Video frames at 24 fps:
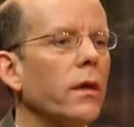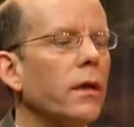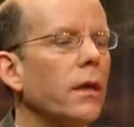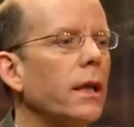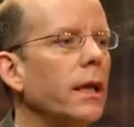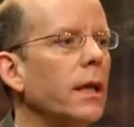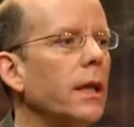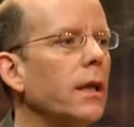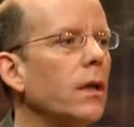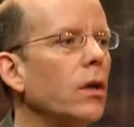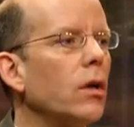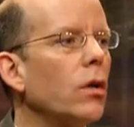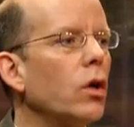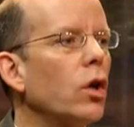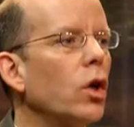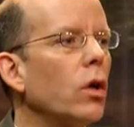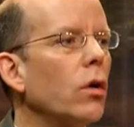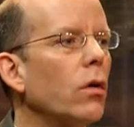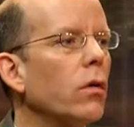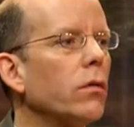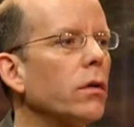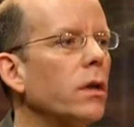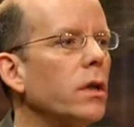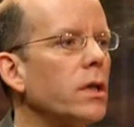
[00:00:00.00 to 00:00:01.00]
the
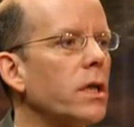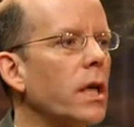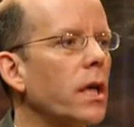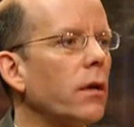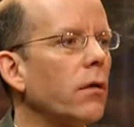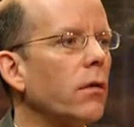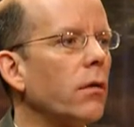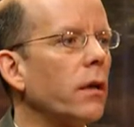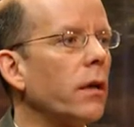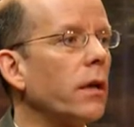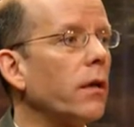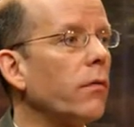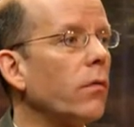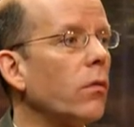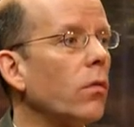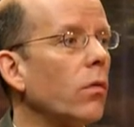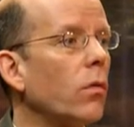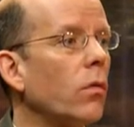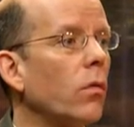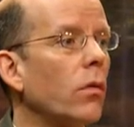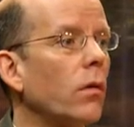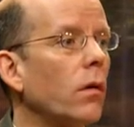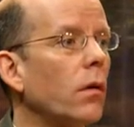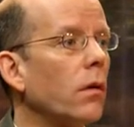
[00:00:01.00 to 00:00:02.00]
neurodegenerative
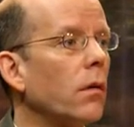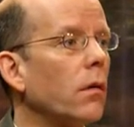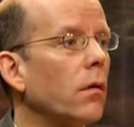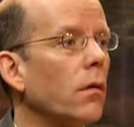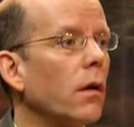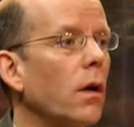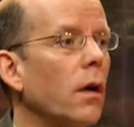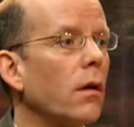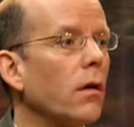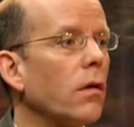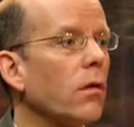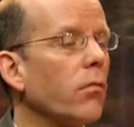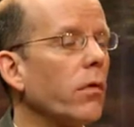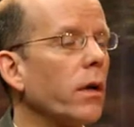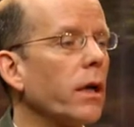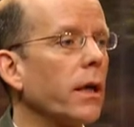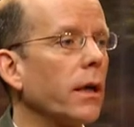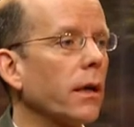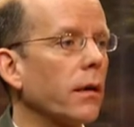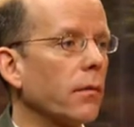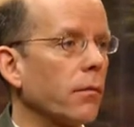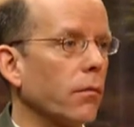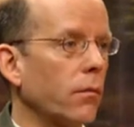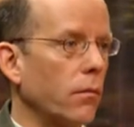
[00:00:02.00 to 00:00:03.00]
or
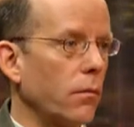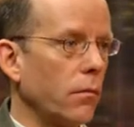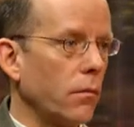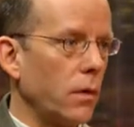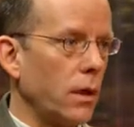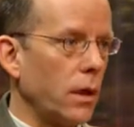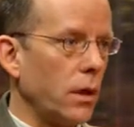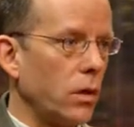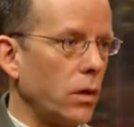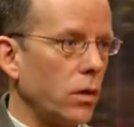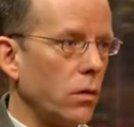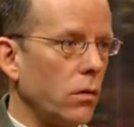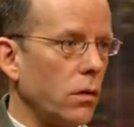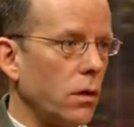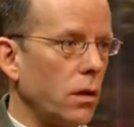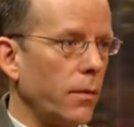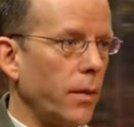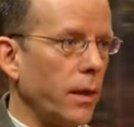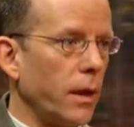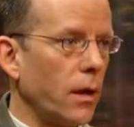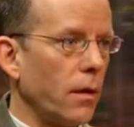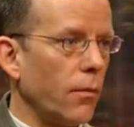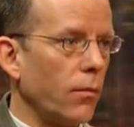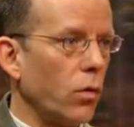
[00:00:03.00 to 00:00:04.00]
arthritic issues that
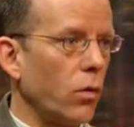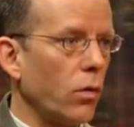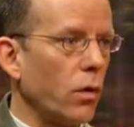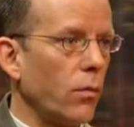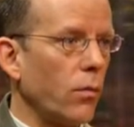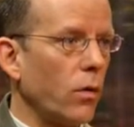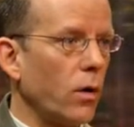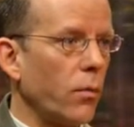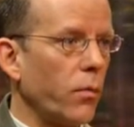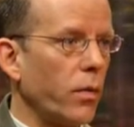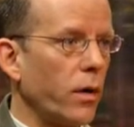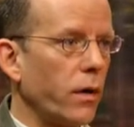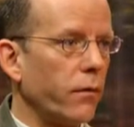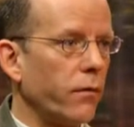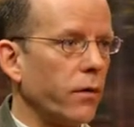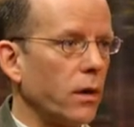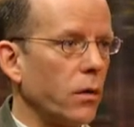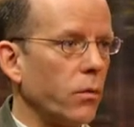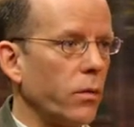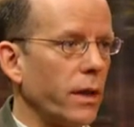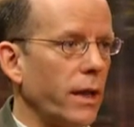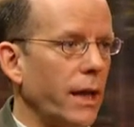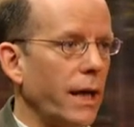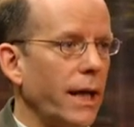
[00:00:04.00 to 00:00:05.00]
become more and more prevalent
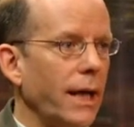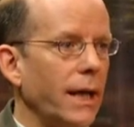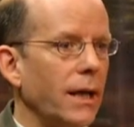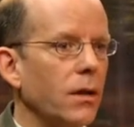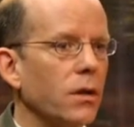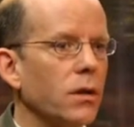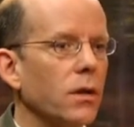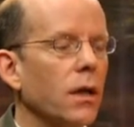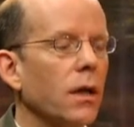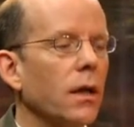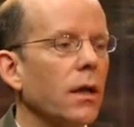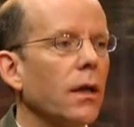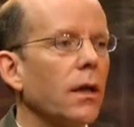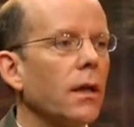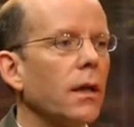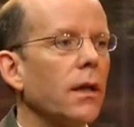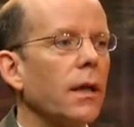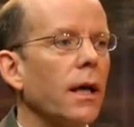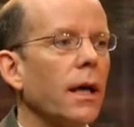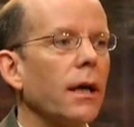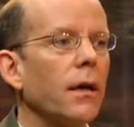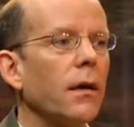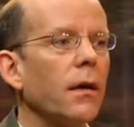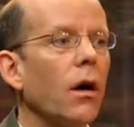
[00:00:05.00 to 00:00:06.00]
with age,
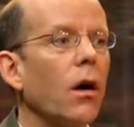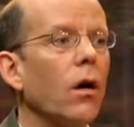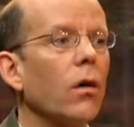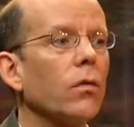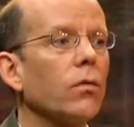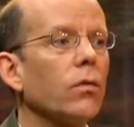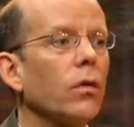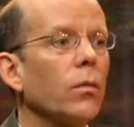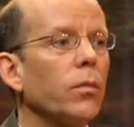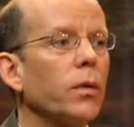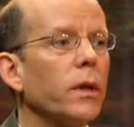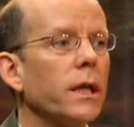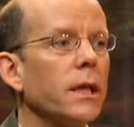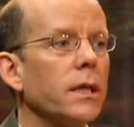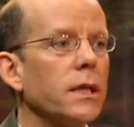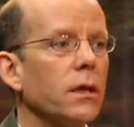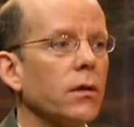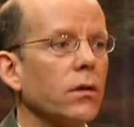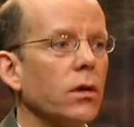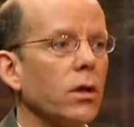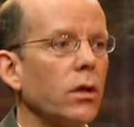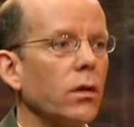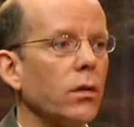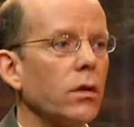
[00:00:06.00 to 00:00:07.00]
that also plays
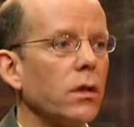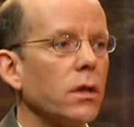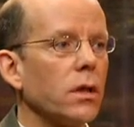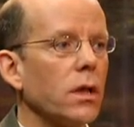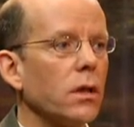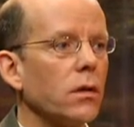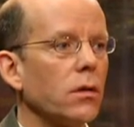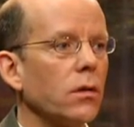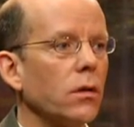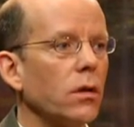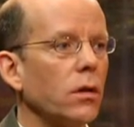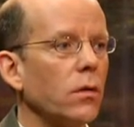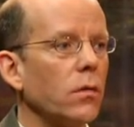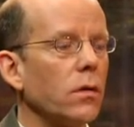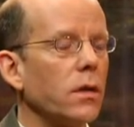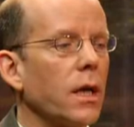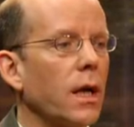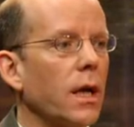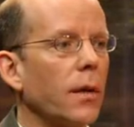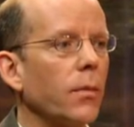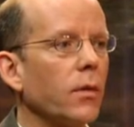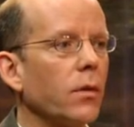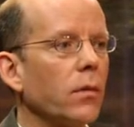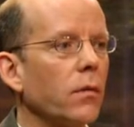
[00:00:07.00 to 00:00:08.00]
into your decision to use
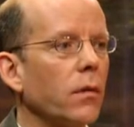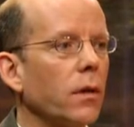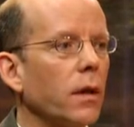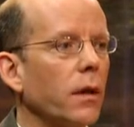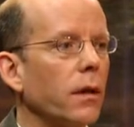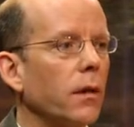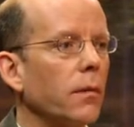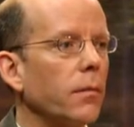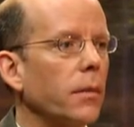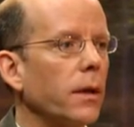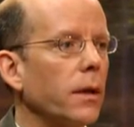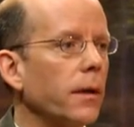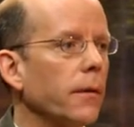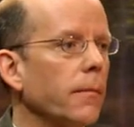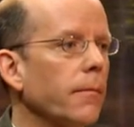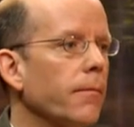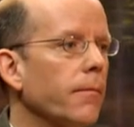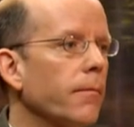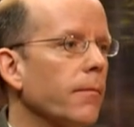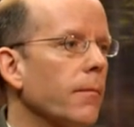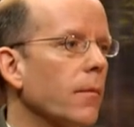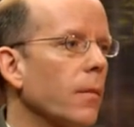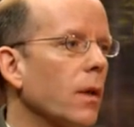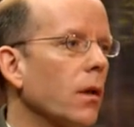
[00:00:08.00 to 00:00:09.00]
topical therapy.
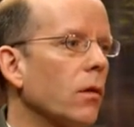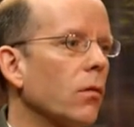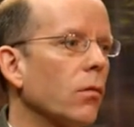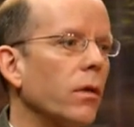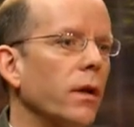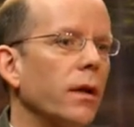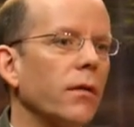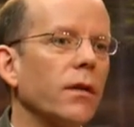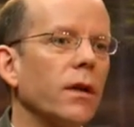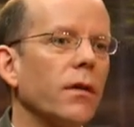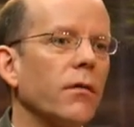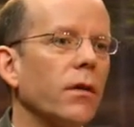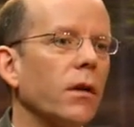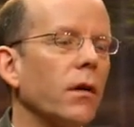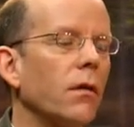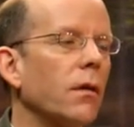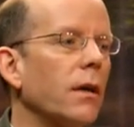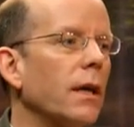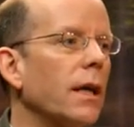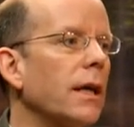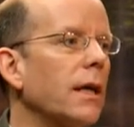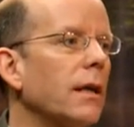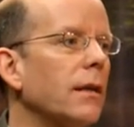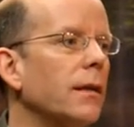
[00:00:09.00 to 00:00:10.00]
So even if they're
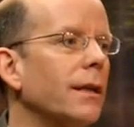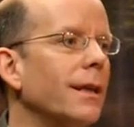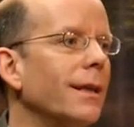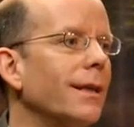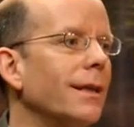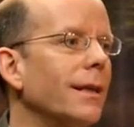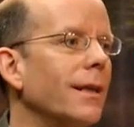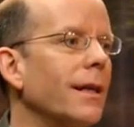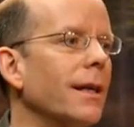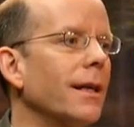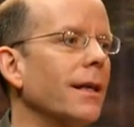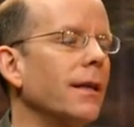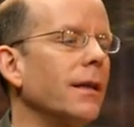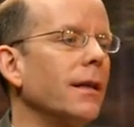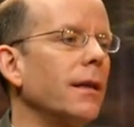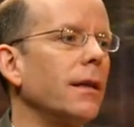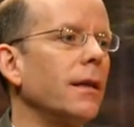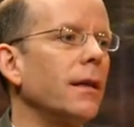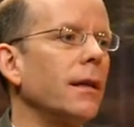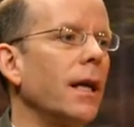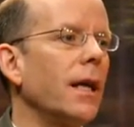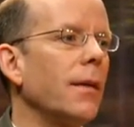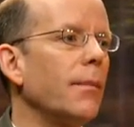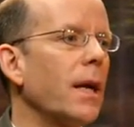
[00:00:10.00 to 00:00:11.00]
not incontinent,
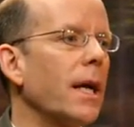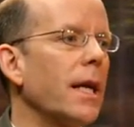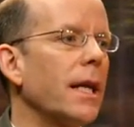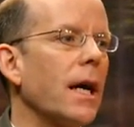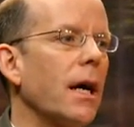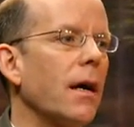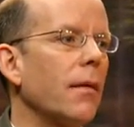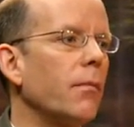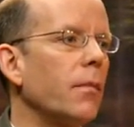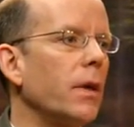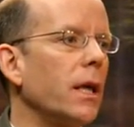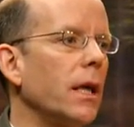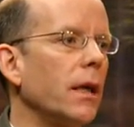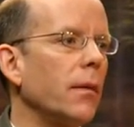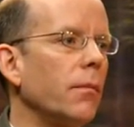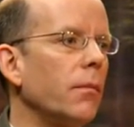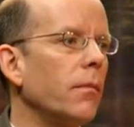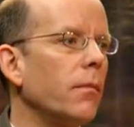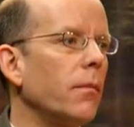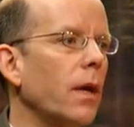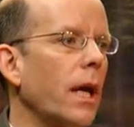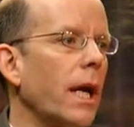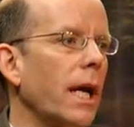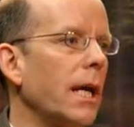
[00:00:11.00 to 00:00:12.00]
they may not be
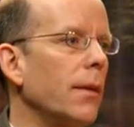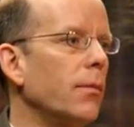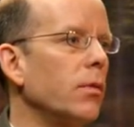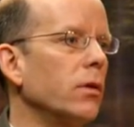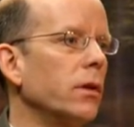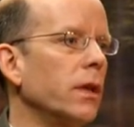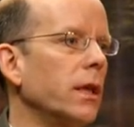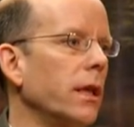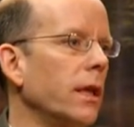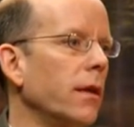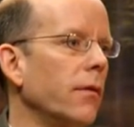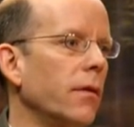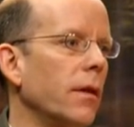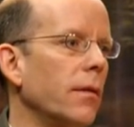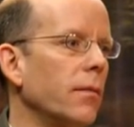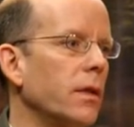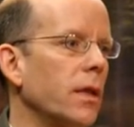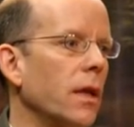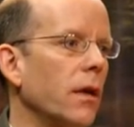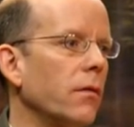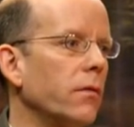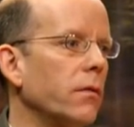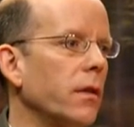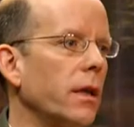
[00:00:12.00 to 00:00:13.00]
able to give
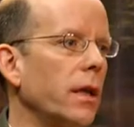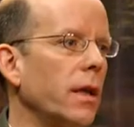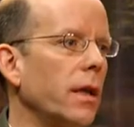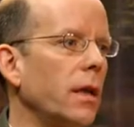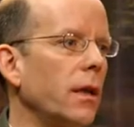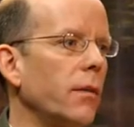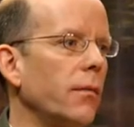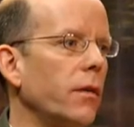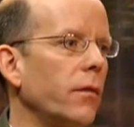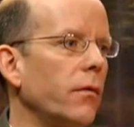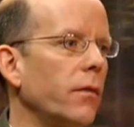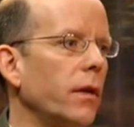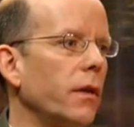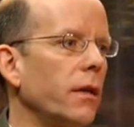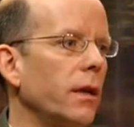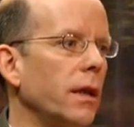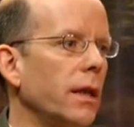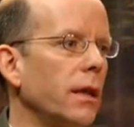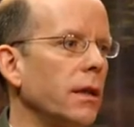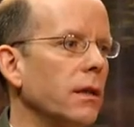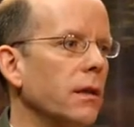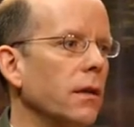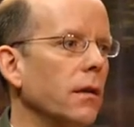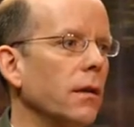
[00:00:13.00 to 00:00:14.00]
themselves an enema very
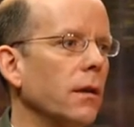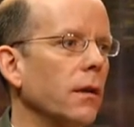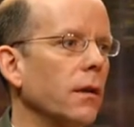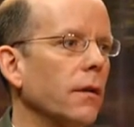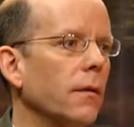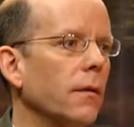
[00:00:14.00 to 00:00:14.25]
easily.